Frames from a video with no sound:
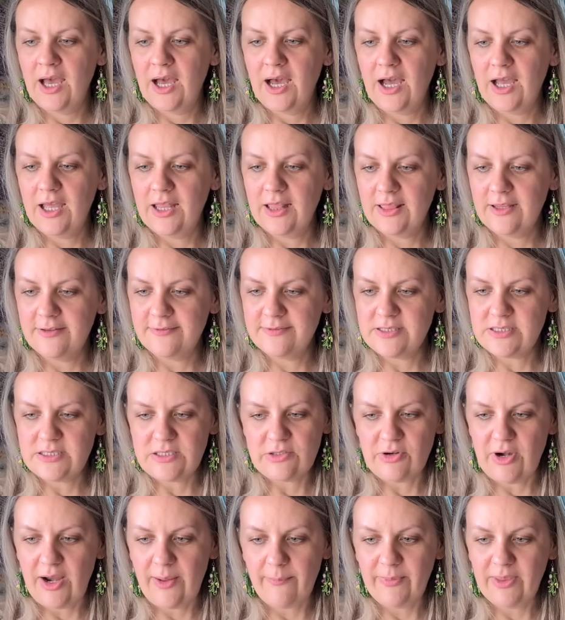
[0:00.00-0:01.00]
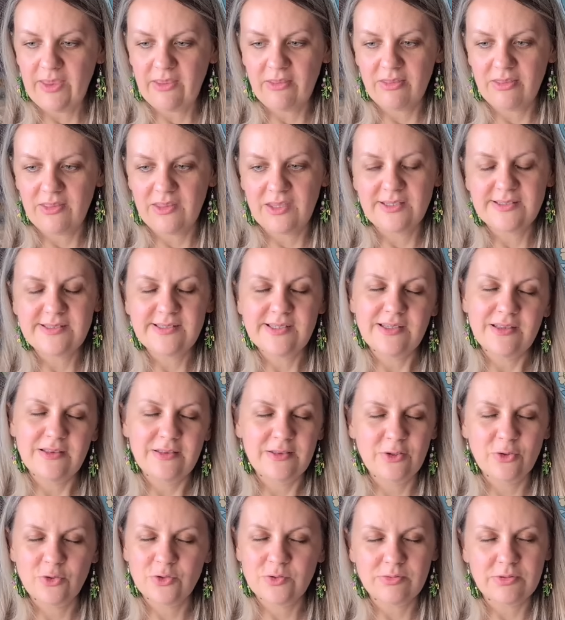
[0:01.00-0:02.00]
I love ceramic things,
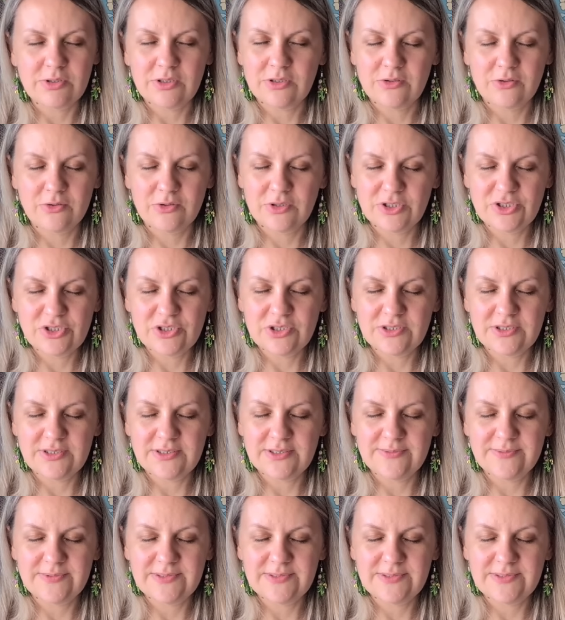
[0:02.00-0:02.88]
and those were gorgeous.